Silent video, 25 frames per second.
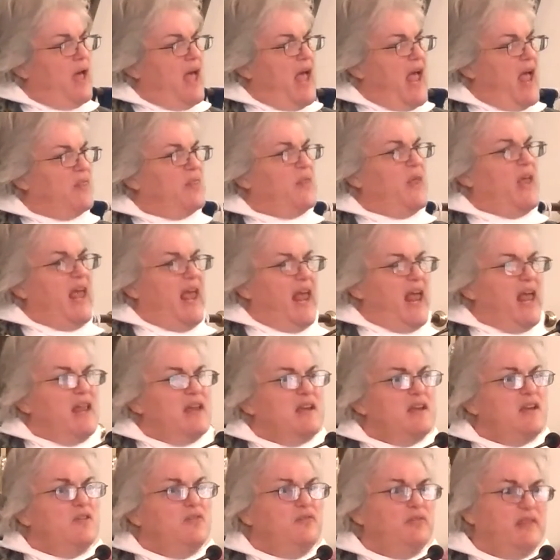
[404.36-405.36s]
At the
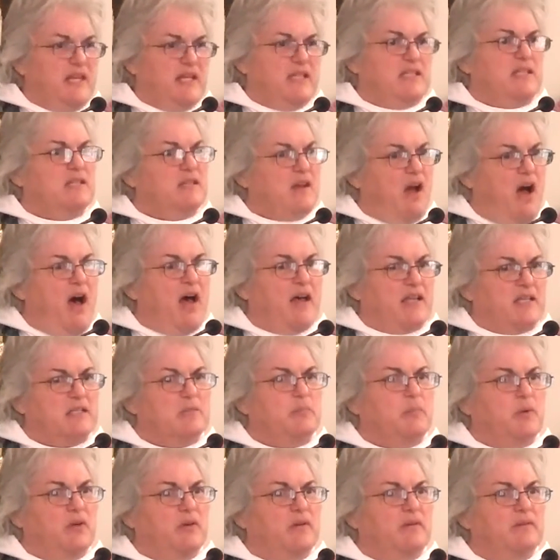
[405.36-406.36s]
end of this
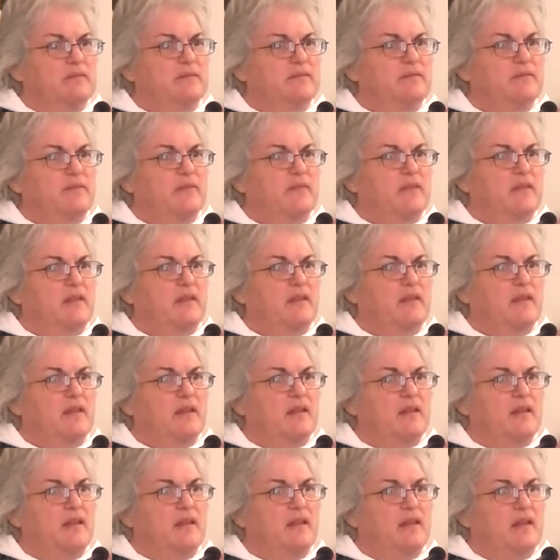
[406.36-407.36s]
gospel,
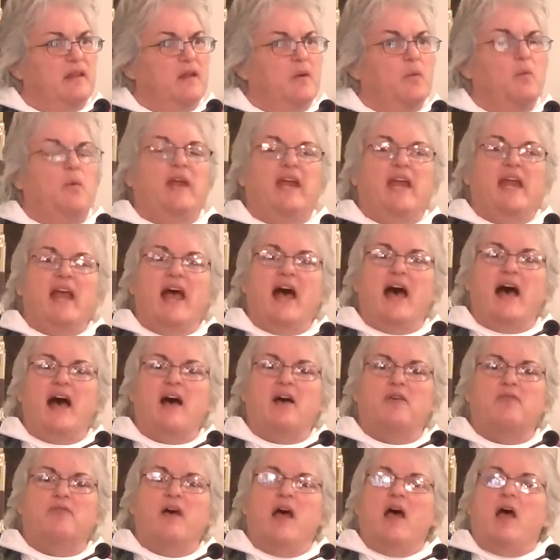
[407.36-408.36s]
we
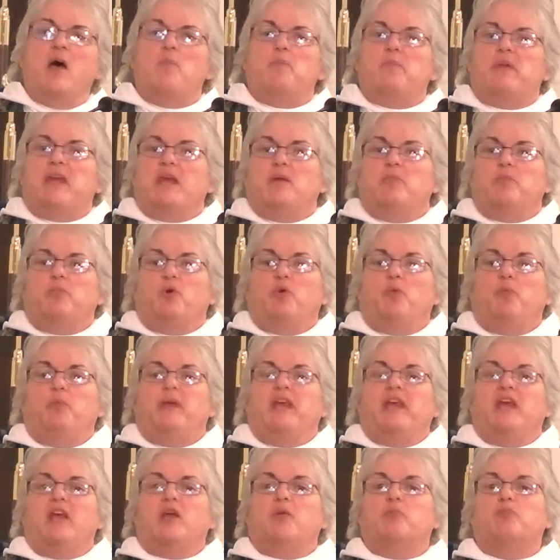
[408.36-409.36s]
have people
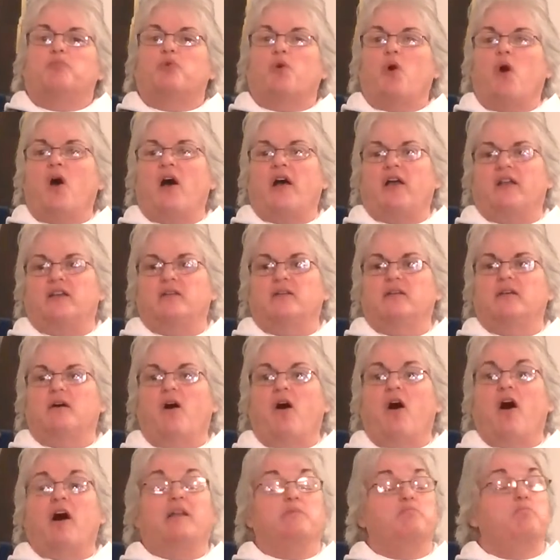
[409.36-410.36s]
being brought
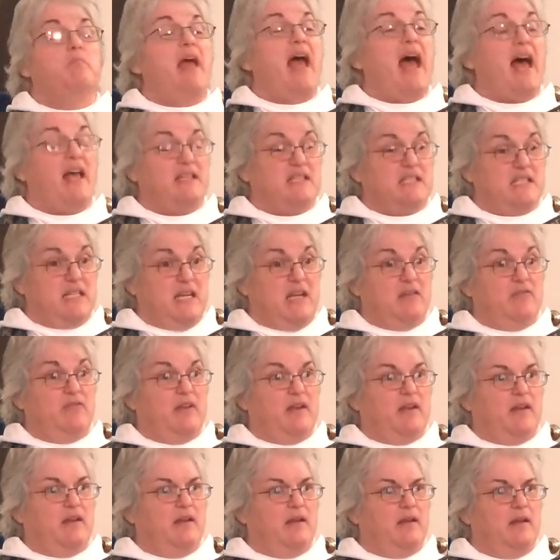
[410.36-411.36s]
on mats
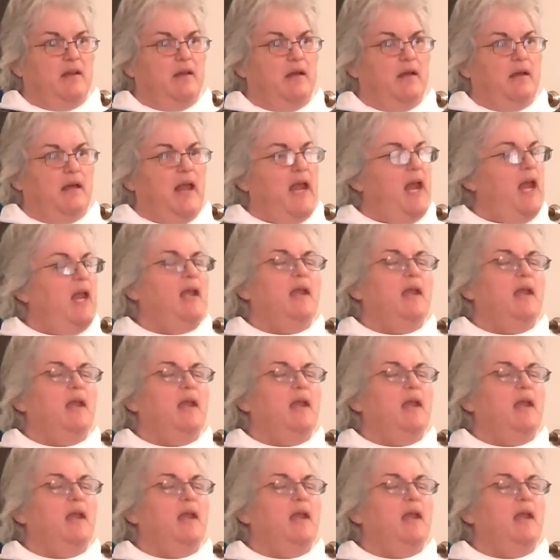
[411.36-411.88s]
even.